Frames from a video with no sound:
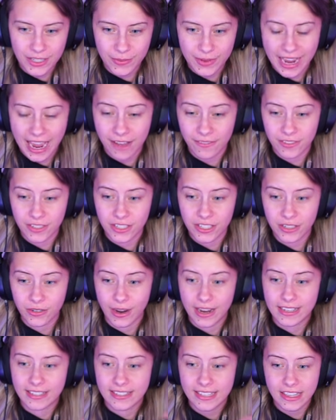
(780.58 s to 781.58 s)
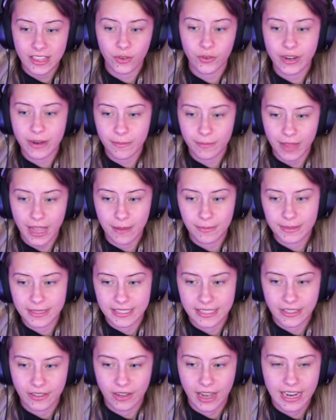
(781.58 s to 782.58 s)
do we have to do? I see the green blobs
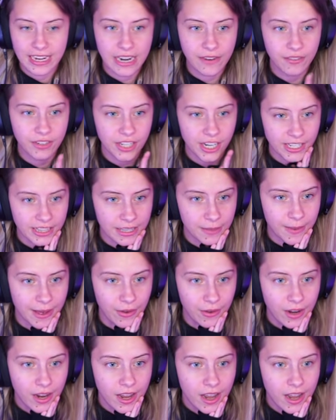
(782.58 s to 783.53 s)
still. I never checked them out.